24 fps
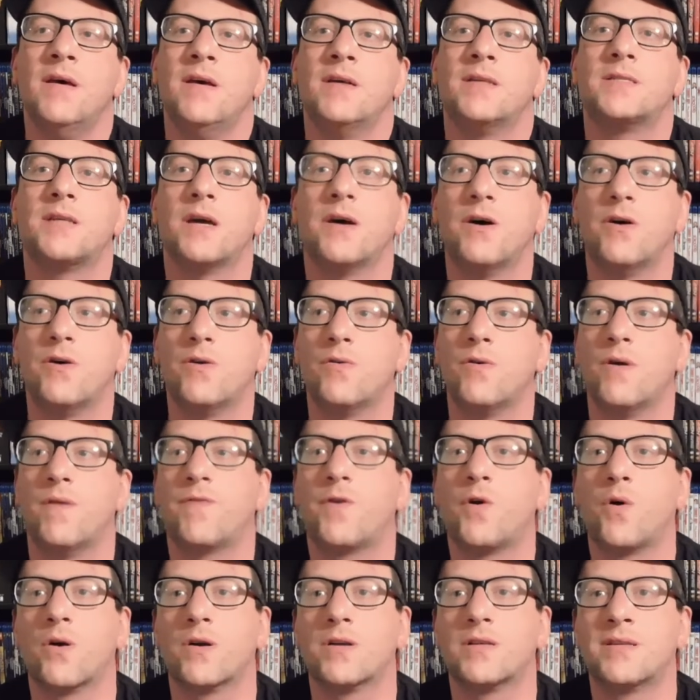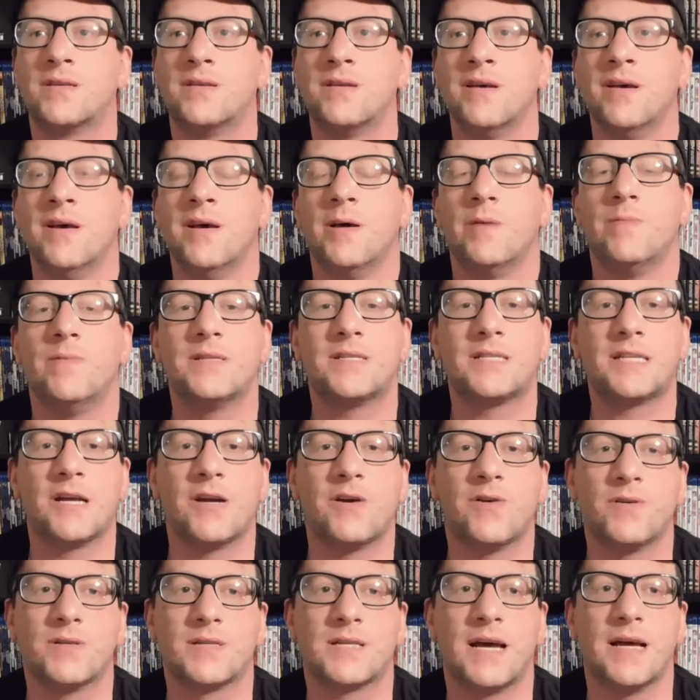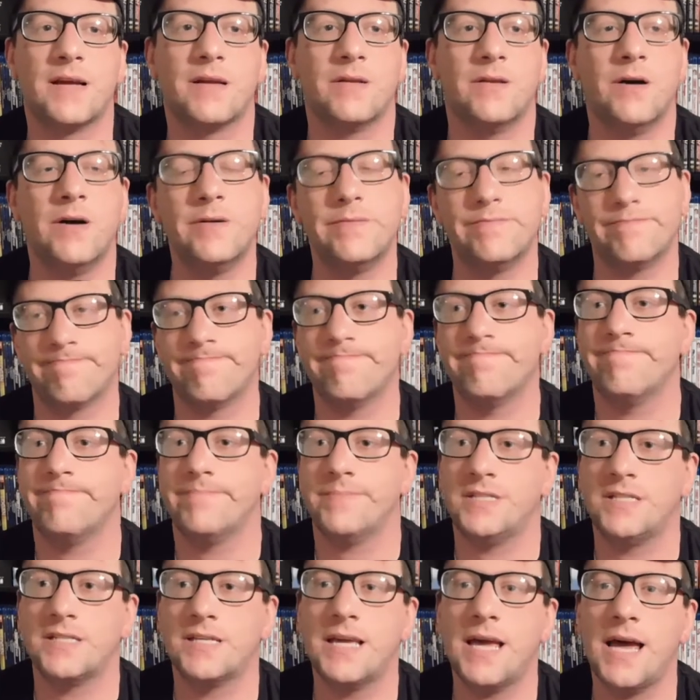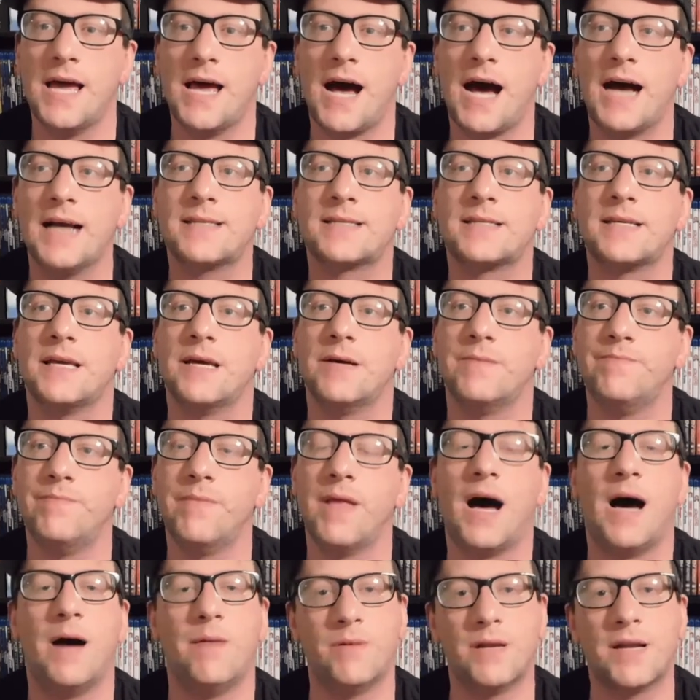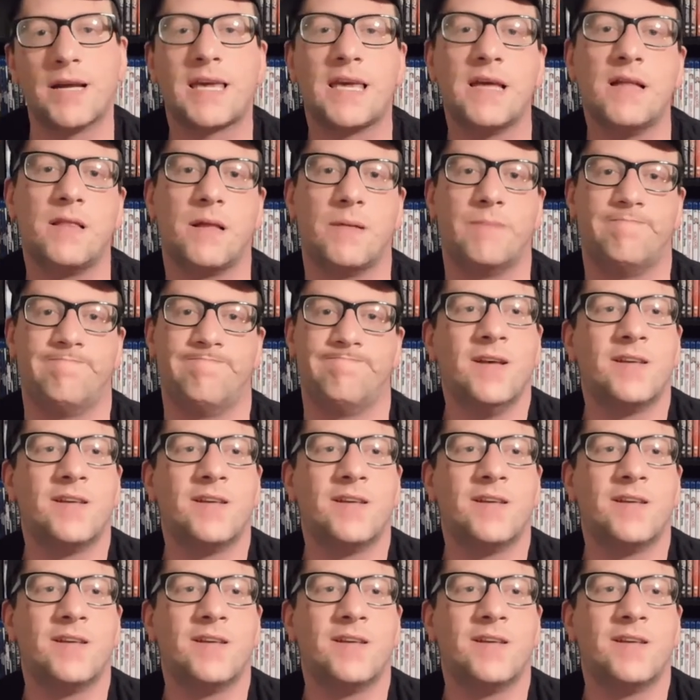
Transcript: So, of course, Mysterio is like, nope, yeah, I see him. I'm going to kill him.